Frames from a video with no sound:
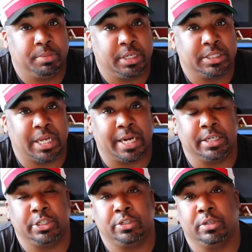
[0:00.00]
because I
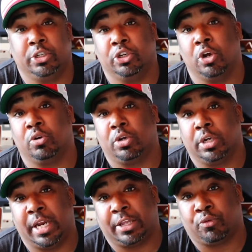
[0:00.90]
can,
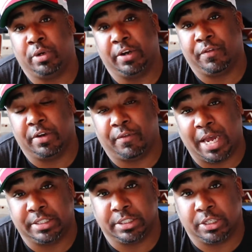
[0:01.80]
connect 3 different
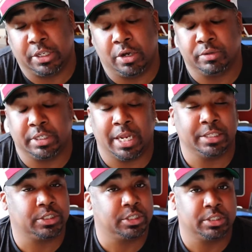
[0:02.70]
devices to those, and
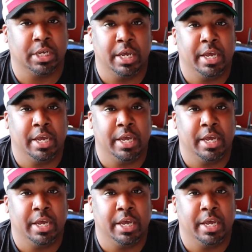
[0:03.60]
that's just,